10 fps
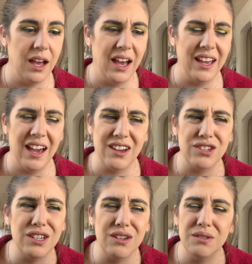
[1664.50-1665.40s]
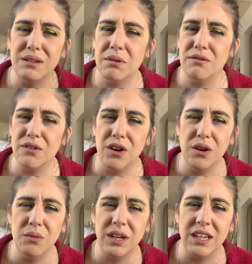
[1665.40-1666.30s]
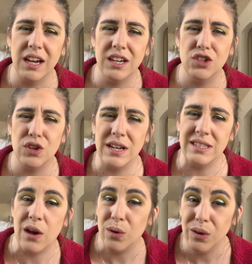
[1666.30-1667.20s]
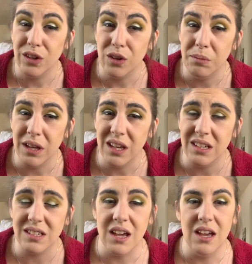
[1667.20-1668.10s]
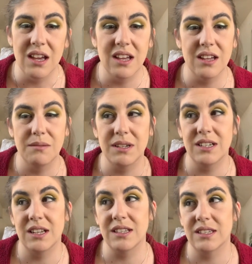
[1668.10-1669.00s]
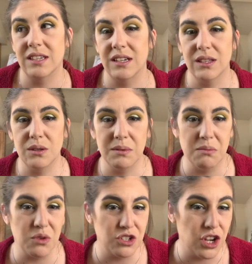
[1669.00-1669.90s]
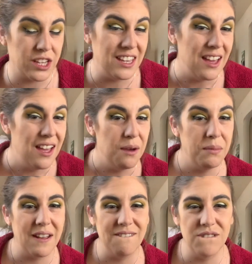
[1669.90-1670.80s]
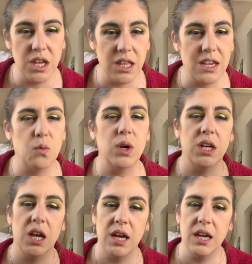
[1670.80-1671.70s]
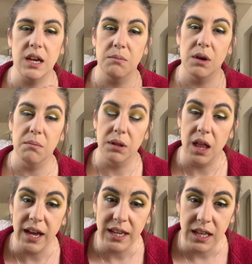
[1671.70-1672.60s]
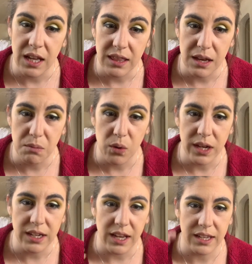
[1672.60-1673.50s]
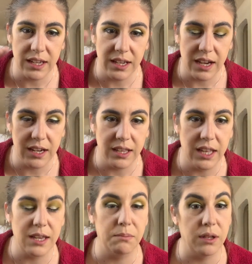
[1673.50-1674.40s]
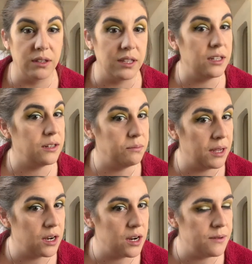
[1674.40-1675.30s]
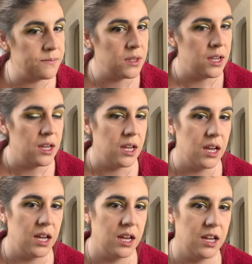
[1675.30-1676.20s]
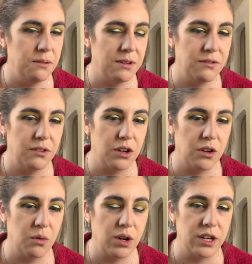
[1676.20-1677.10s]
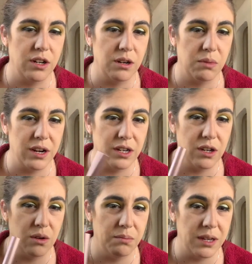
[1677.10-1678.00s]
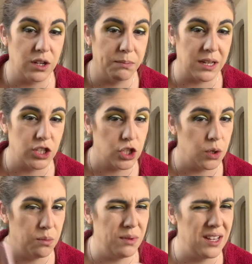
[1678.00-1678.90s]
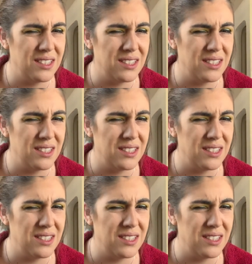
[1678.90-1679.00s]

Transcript: I actually only prefer it when it kind of dries out a little bit, and it tends to get a little bit more chalky, but I feel like when I am applying it at that point, I can kind of like build it better. If you're working on a brand new big tube,